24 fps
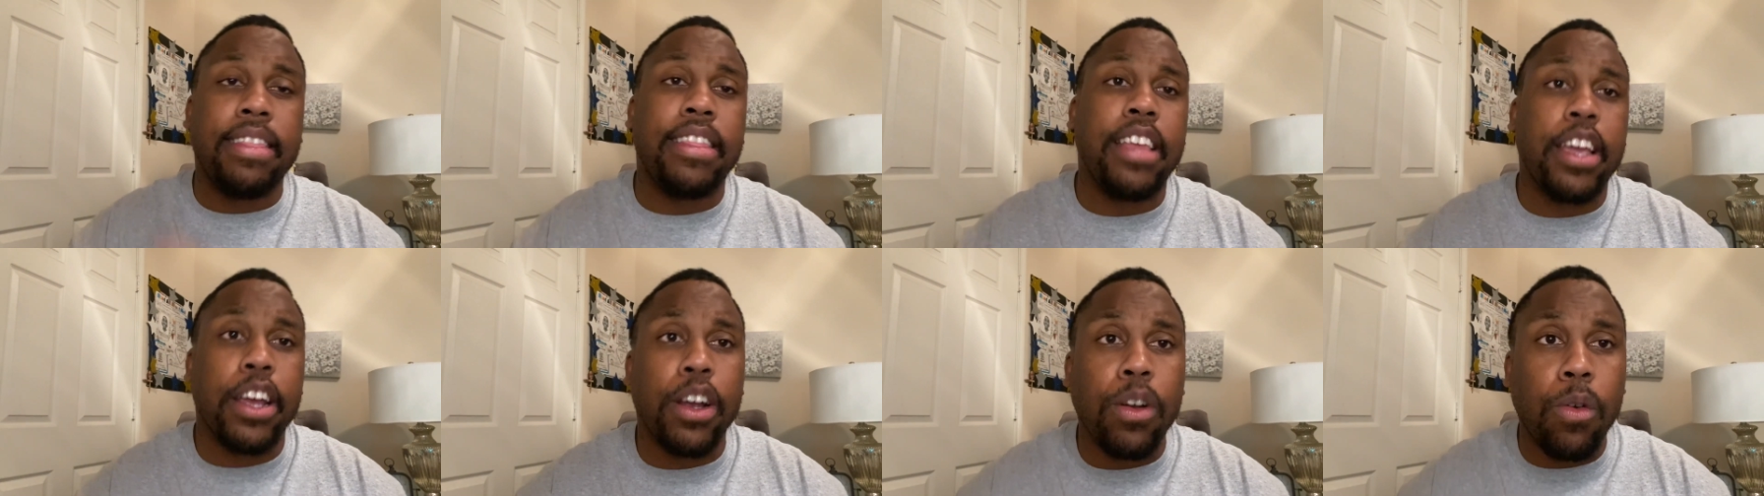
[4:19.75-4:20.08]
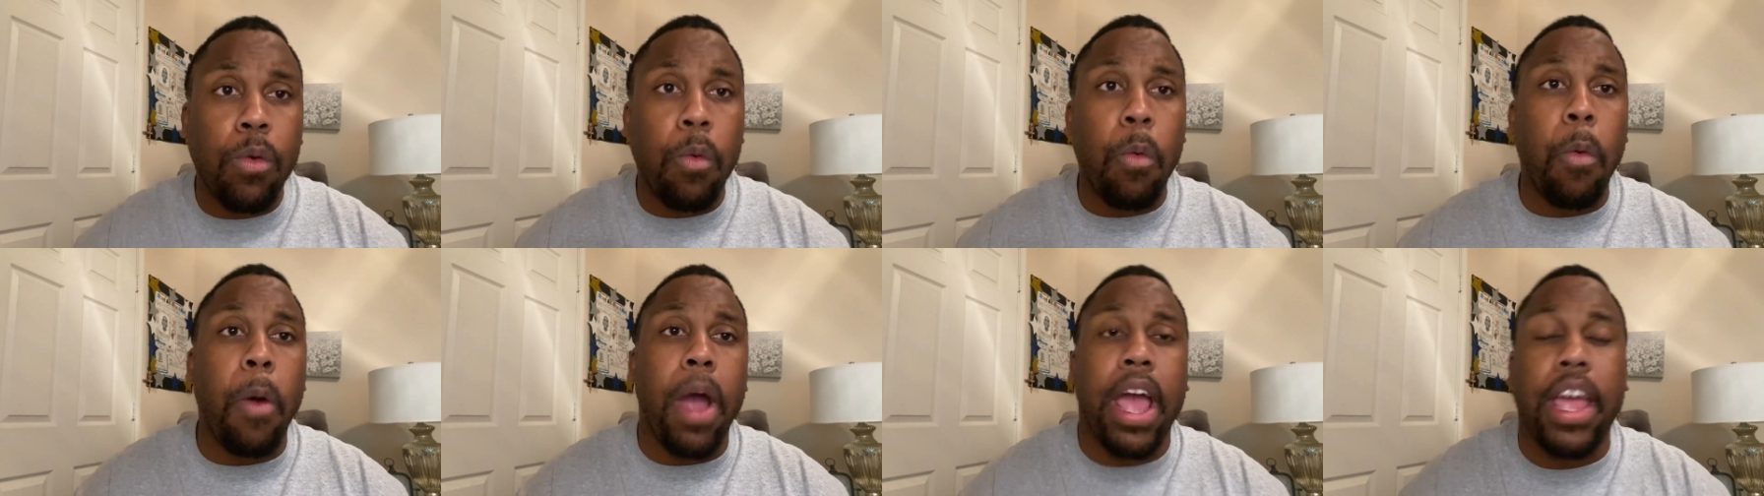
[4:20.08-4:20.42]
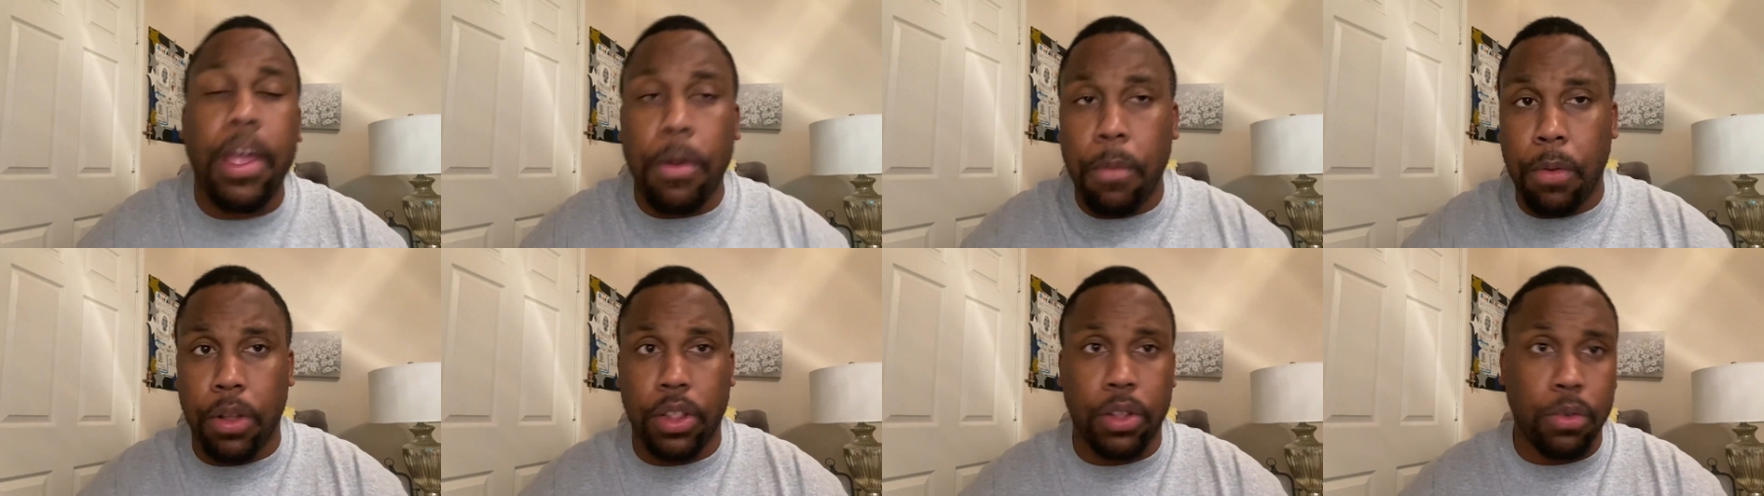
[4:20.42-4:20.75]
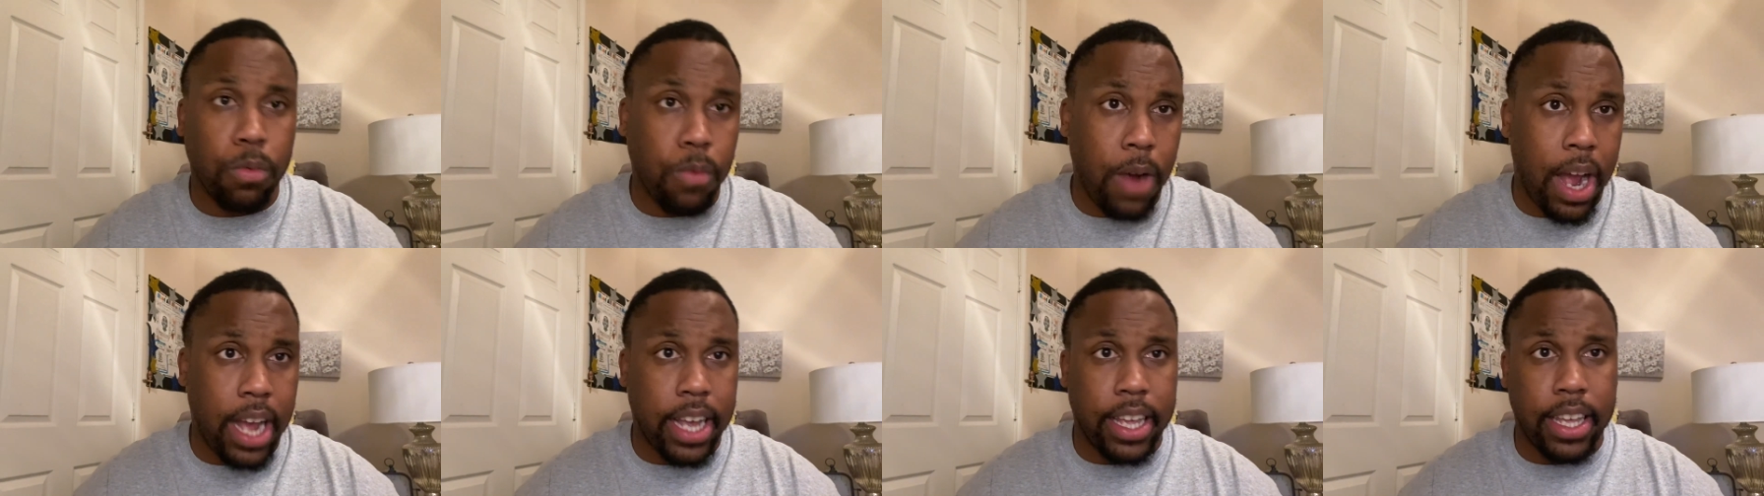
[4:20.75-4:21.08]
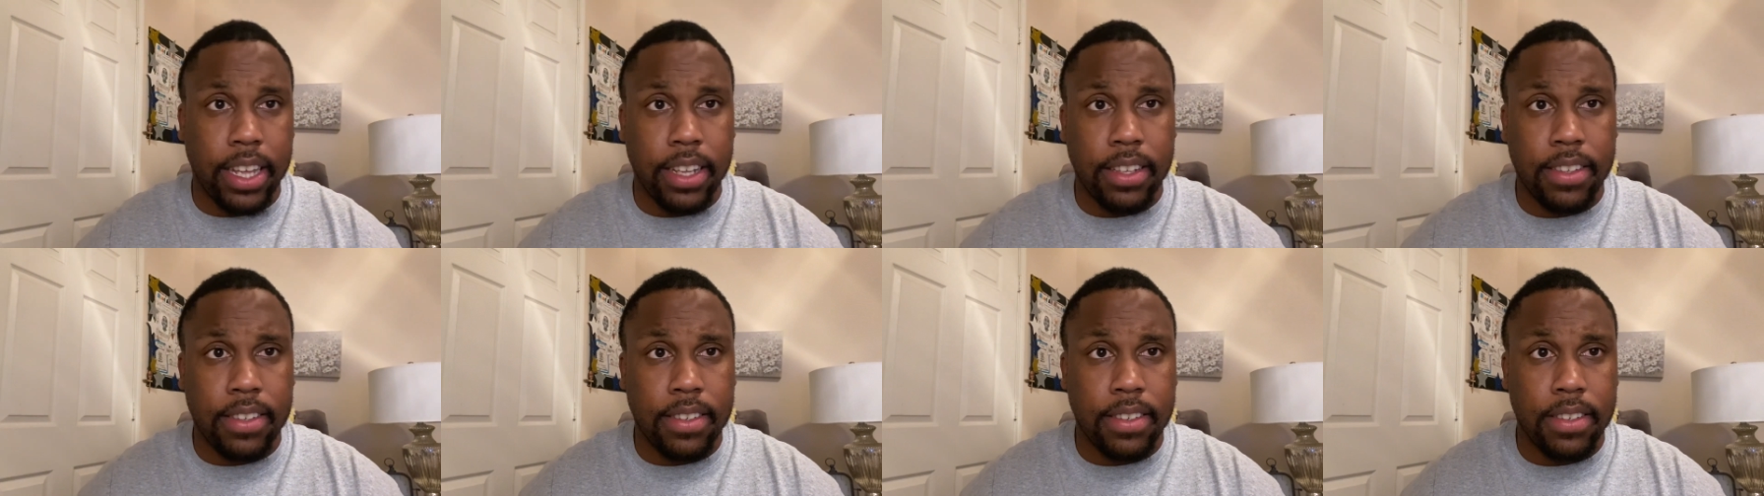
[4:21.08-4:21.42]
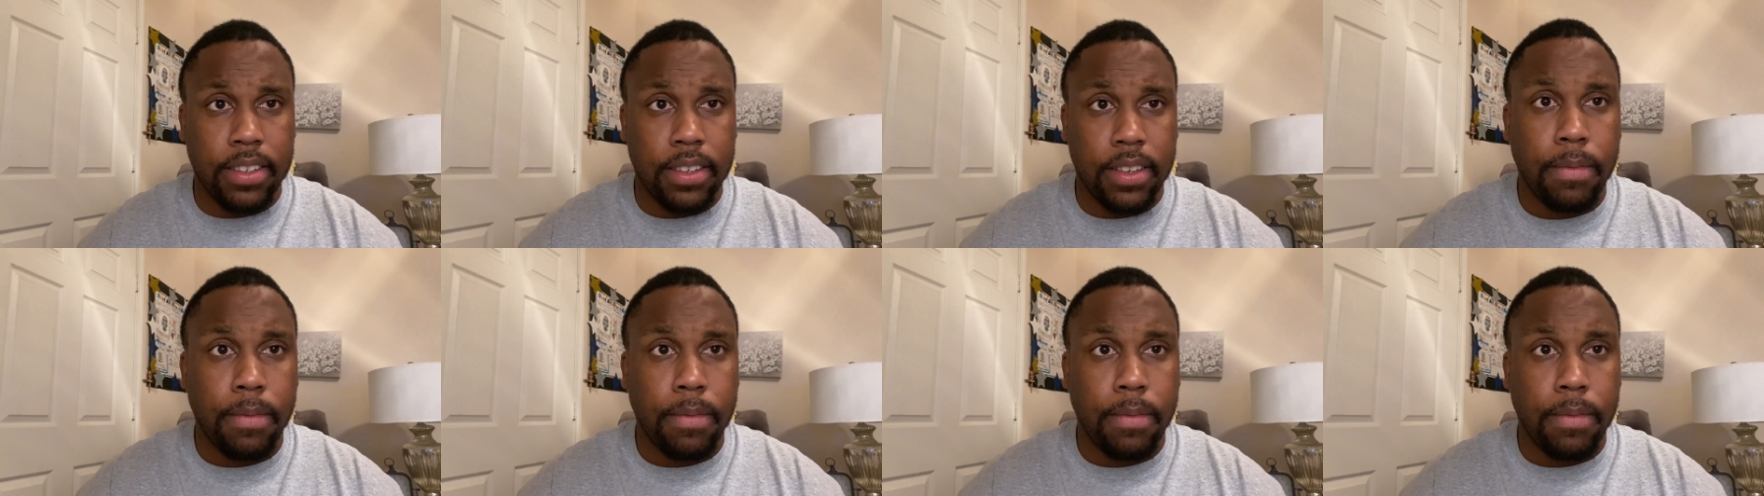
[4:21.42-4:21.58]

their way with the Rockets.